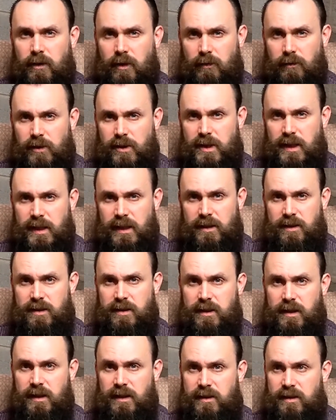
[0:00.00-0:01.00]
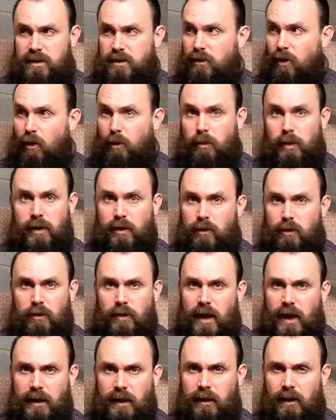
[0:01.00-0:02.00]
Obviously it's not been all
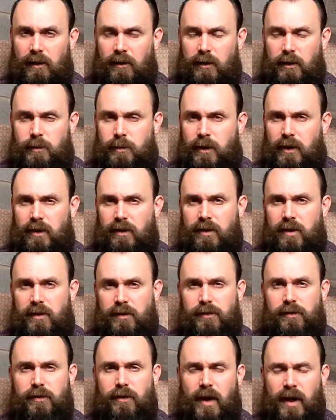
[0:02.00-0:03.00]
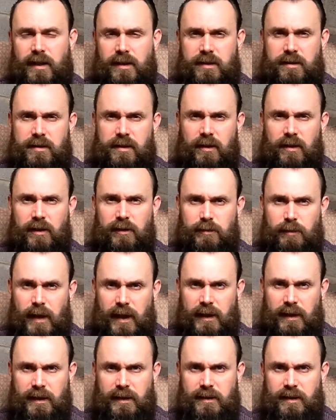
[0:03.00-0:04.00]
long, but the friends I have
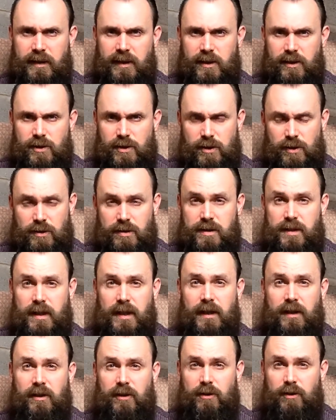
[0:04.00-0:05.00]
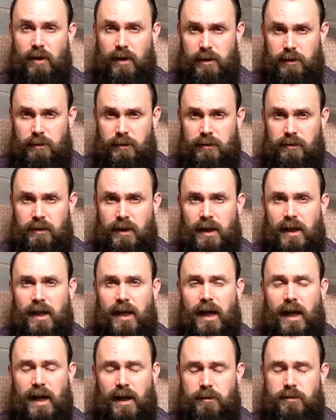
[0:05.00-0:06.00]
made is just incredible,
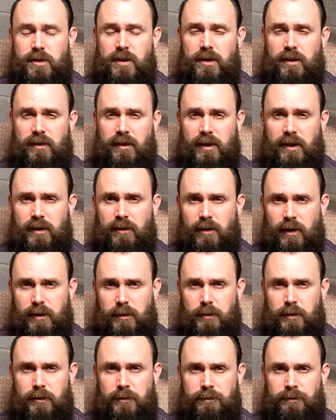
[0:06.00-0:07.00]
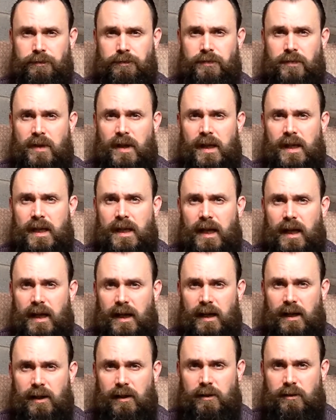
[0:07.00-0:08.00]
absolutely incredible.
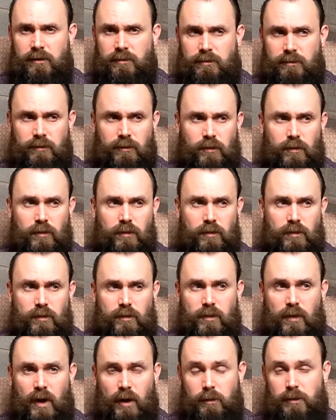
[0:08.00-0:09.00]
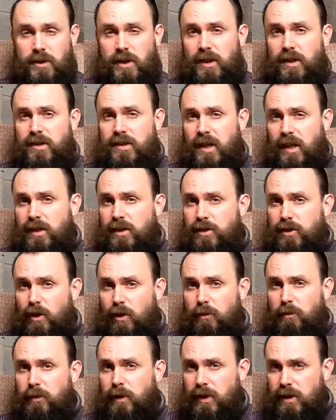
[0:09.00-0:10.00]
I was going to say
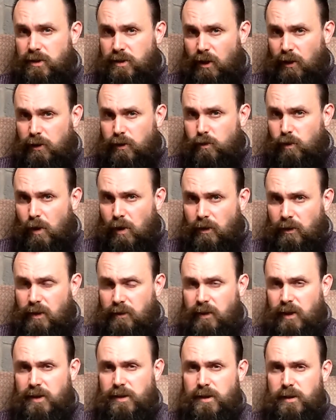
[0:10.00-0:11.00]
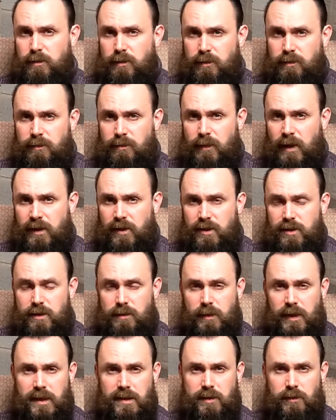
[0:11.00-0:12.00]
some, but it's only one I've actually managed to
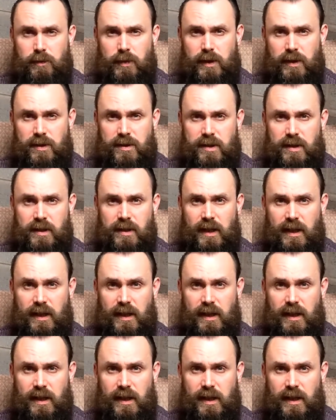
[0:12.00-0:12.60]
meet in person.